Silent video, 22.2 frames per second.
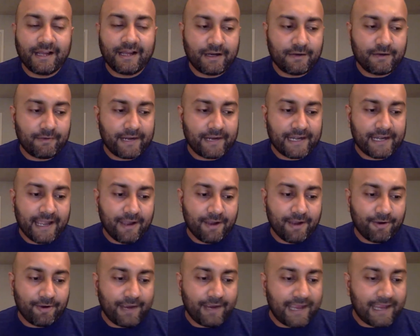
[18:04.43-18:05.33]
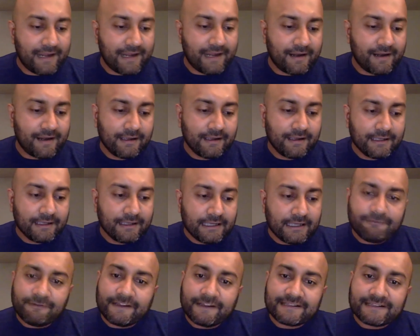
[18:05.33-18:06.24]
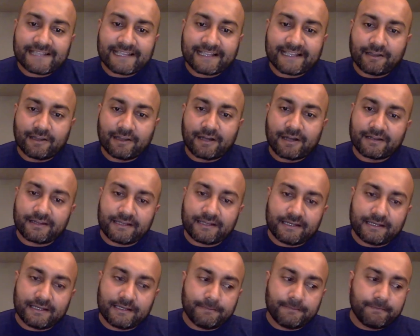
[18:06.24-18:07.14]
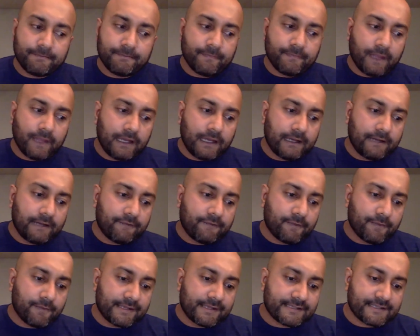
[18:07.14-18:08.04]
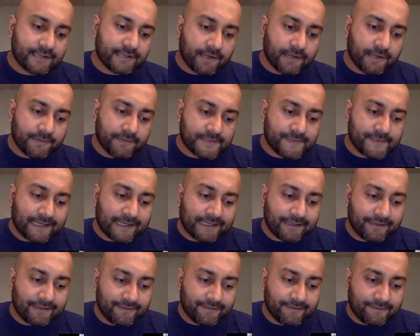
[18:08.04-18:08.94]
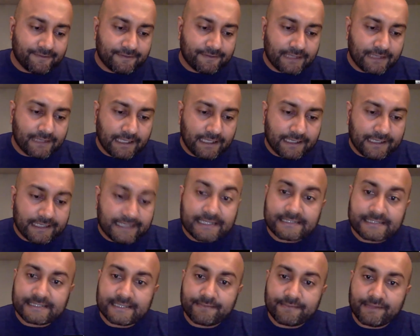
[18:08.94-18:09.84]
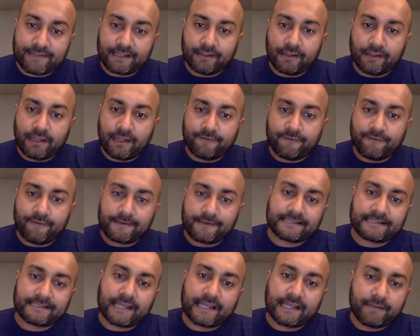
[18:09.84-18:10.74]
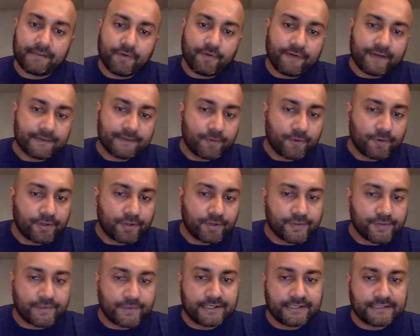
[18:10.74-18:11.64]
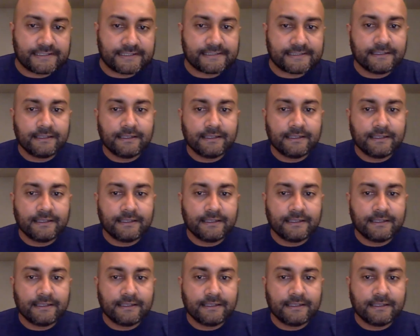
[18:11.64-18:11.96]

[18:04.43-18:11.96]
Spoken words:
right now? And it feels like a lot of the from a startup perspective, it does seem like a lot of folks are kind of moving more towards,